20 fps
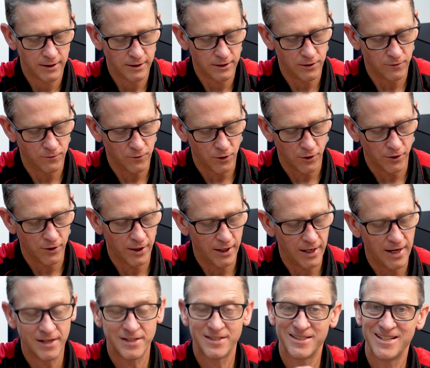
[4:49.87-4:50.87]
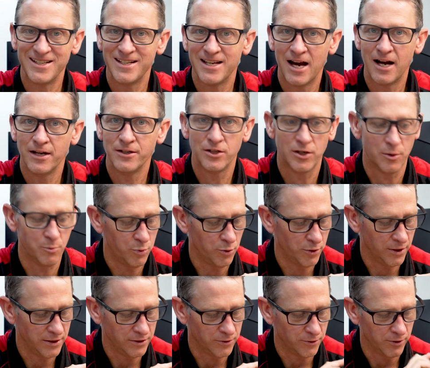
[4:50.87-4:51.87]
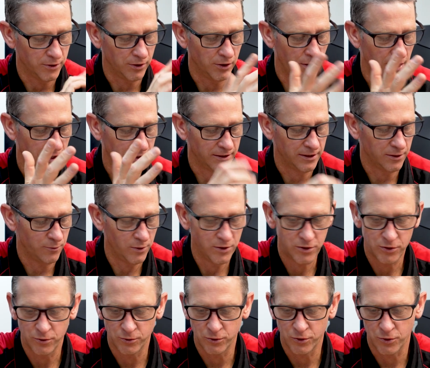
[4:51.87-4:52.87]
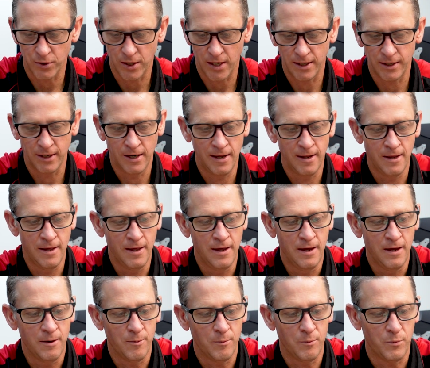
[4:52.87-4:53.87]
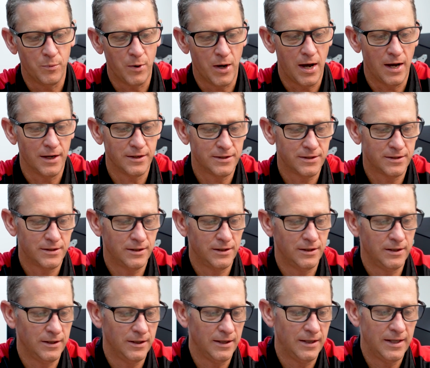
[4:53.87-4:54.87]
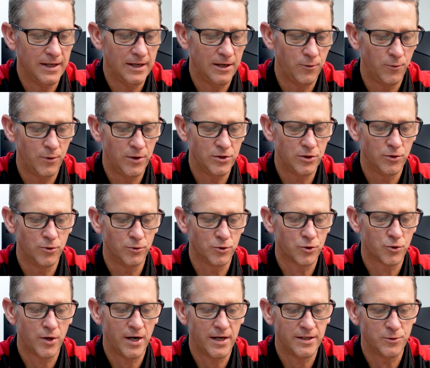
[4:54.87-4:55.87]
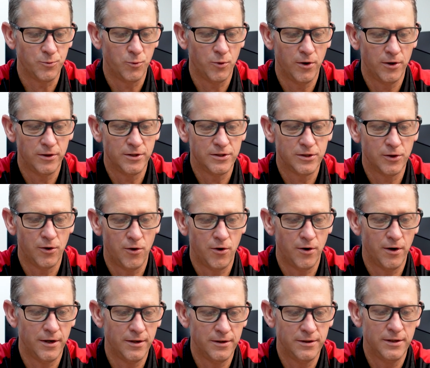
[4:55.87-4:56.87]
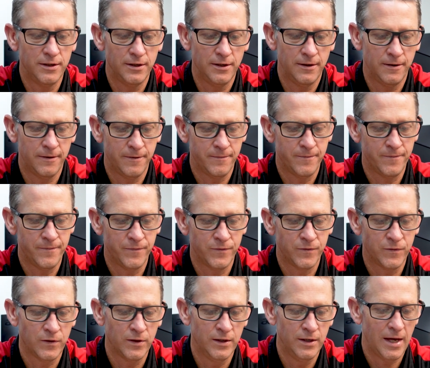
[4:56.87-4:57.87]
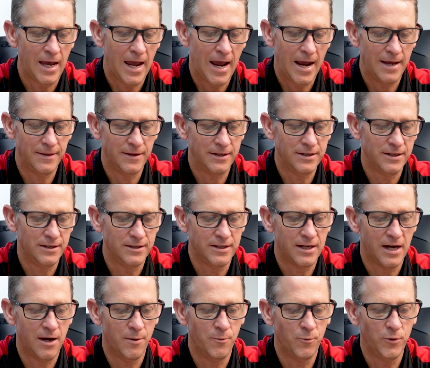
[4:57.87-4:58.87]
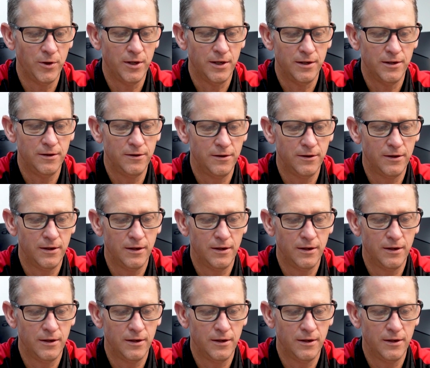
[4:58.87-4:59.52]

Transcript: You've got a SD card you can put into it like the original Tread, but the original Treads were designed and they did come with